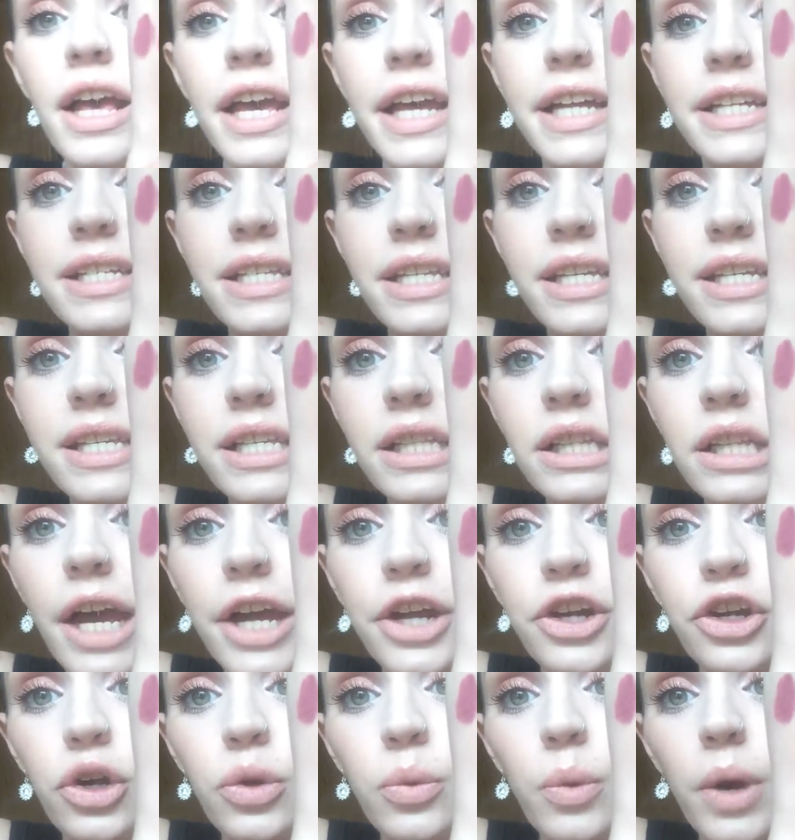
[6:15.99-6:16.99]
It's this
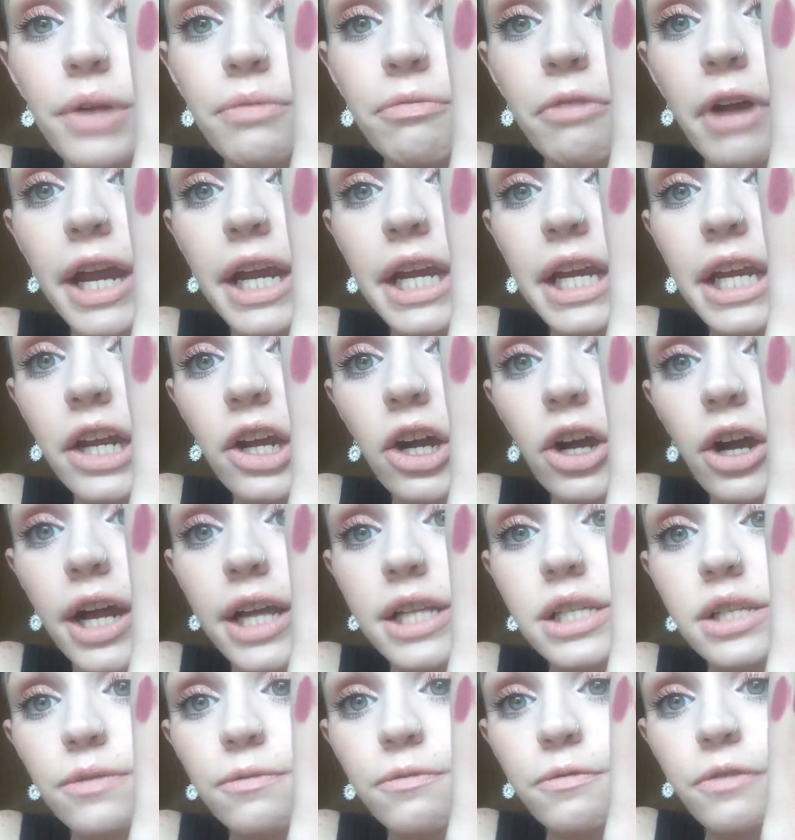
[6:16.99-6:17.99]
lighter one right here.
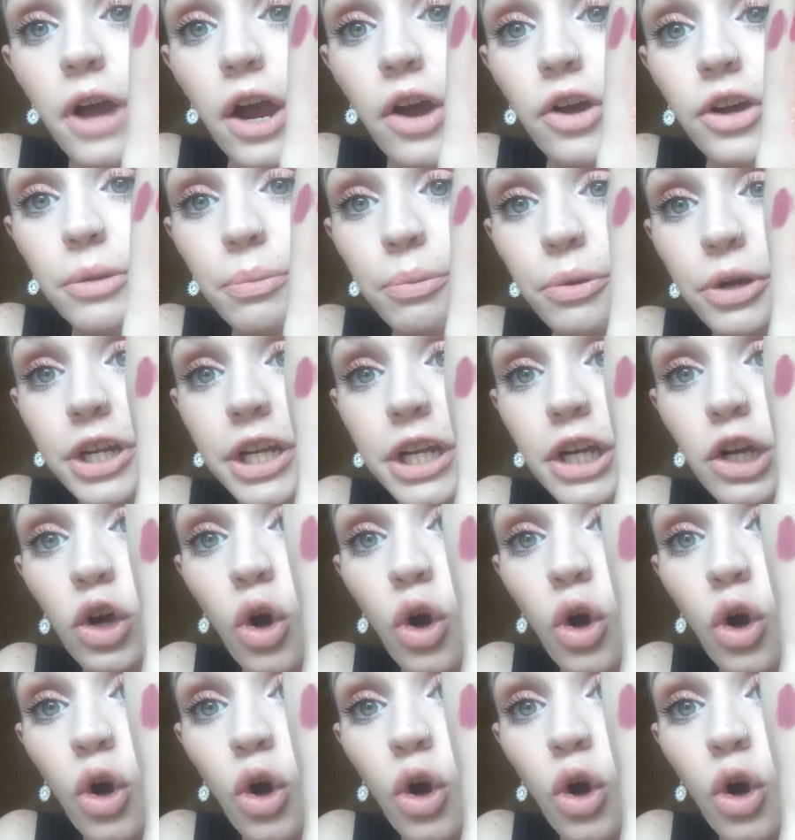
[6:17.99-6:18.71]
It's a very pretty